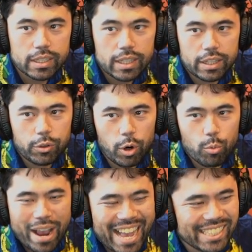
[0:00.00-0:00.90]
Thank you to
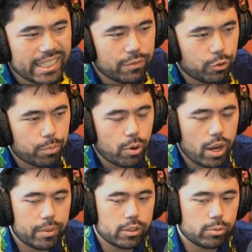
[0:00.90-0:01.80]
Raxty for the
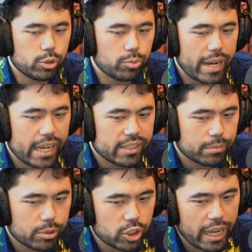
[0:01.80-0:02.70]
prime. Thanks so much to Raxty.
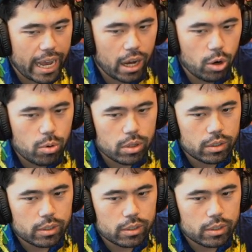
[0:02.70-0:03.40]
Appreciate it. How